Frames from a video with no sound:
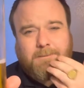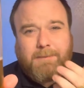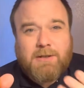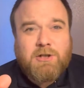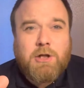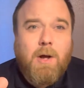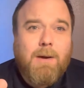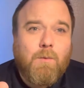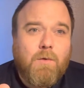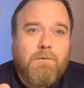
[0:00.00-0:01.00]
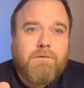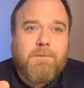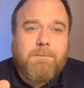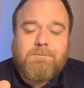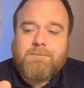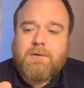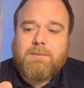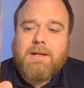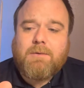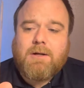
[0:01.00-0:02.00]
A slight warmth from
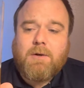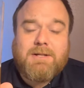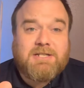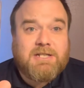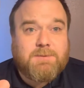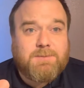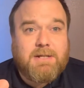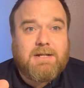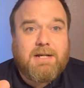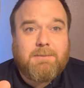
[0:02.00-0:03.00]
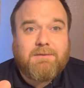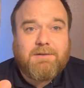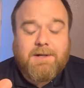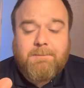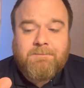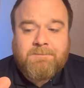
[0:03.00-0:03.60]
the alcohol. It's 6% ABV,